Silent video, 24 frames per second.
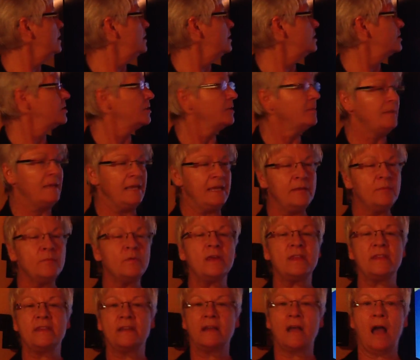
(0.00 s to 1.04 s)
So to begin
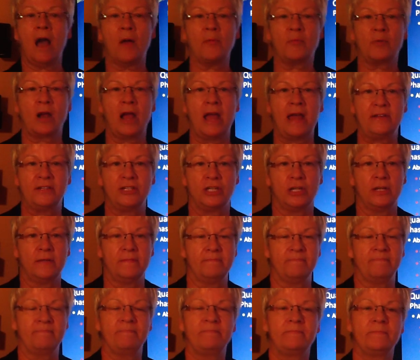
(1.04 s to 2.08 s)
with, in
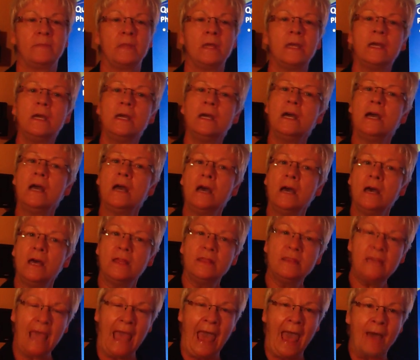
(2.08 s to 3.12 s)
comprehension,
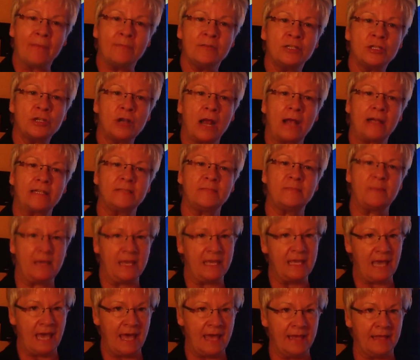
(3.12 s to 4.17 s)
the abstract
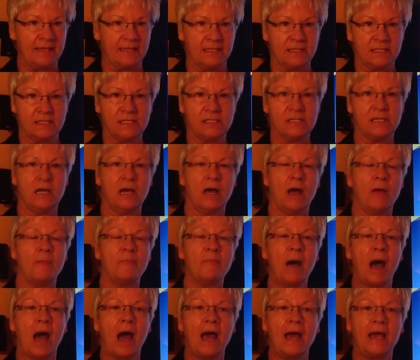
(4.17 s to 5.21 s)
begins
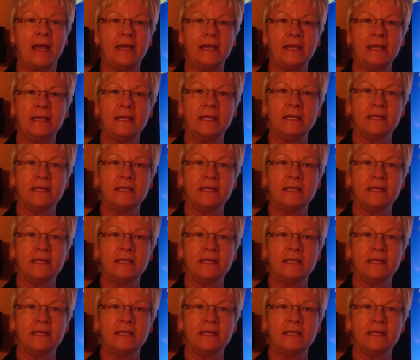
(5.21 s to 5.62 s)
by